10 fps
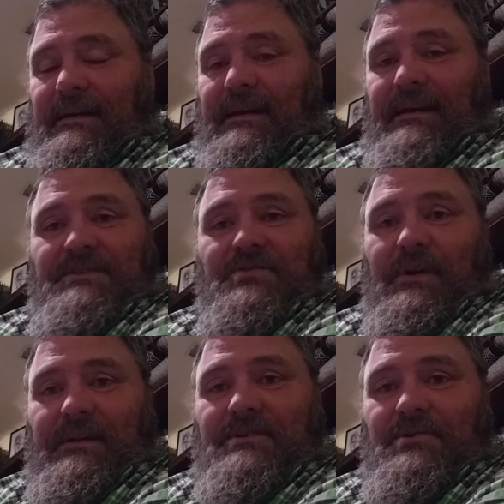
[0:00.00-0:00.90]
And I just
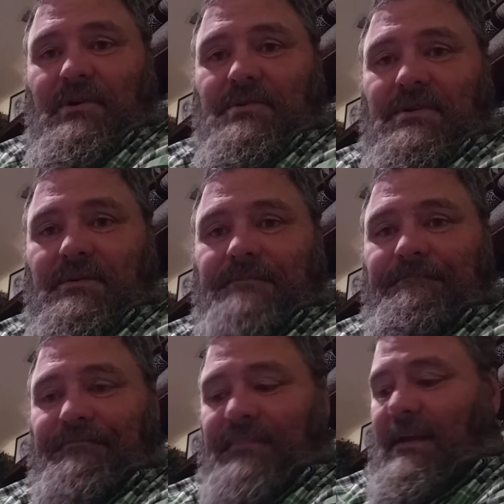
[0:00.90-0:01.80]
want to let you know too,
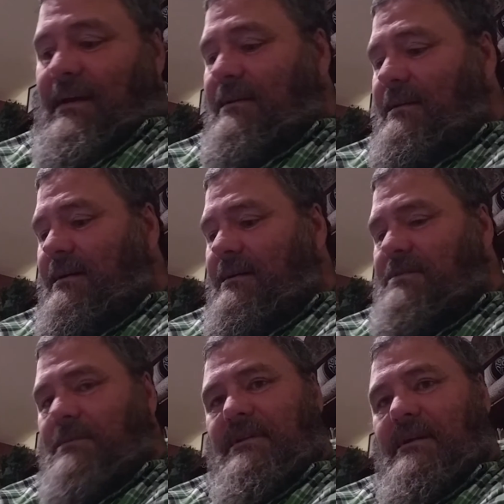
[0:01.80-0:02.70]
and
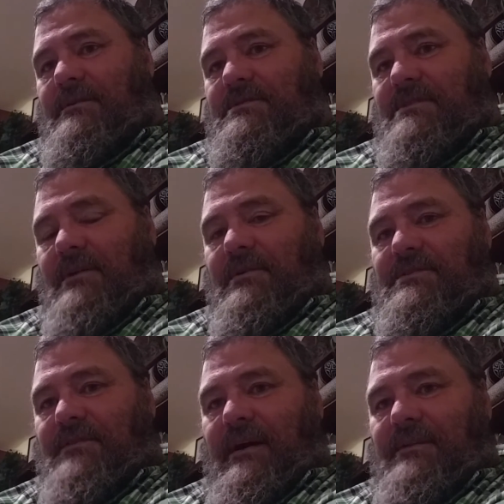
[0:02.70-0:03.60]
some of the other secrets
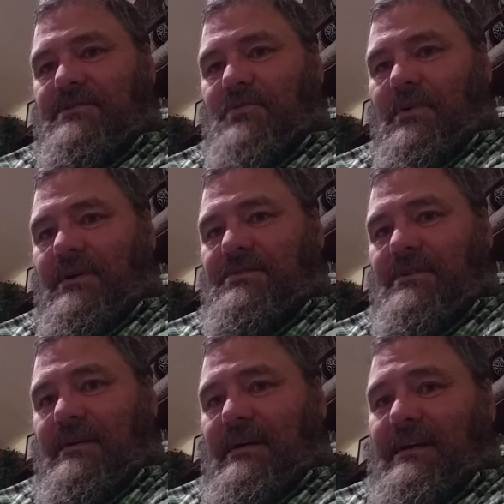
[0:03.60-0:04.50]
for how this works,
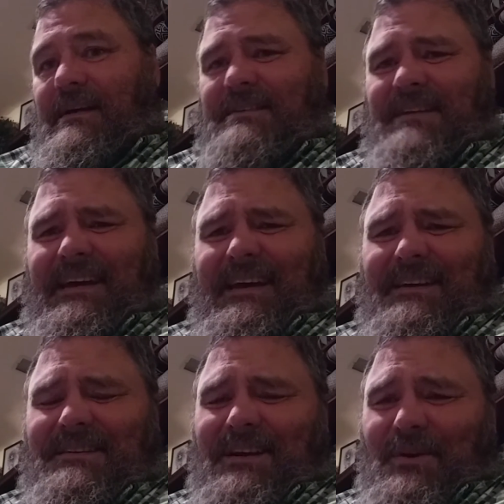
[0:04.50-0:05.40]
because I had
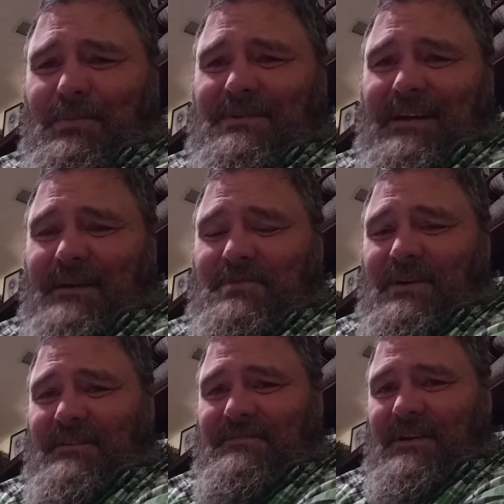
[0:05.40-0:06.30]
a terrible time
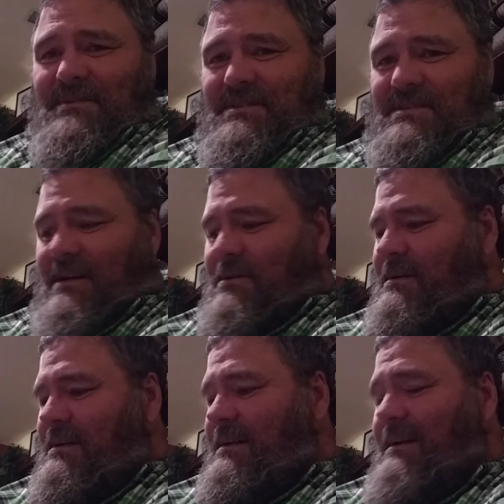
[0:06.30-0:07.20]
trying to figure this out.
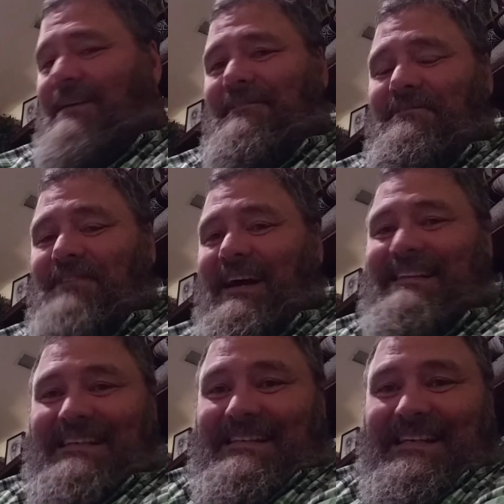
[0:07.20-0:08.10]

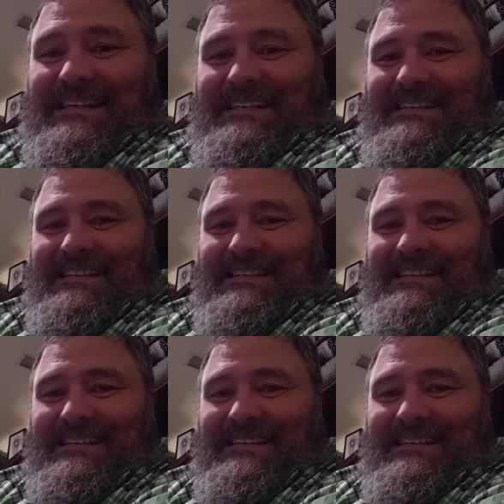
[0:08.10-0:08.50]
Finally did it.